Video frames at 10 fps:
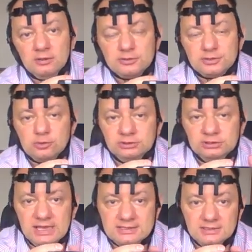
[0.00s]
so
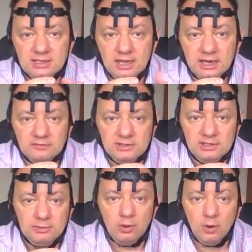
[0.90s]
the SD card will
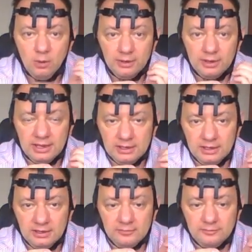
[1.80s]
be on
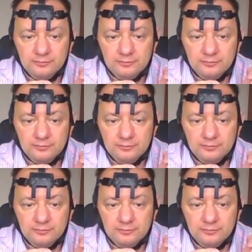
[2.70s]
again.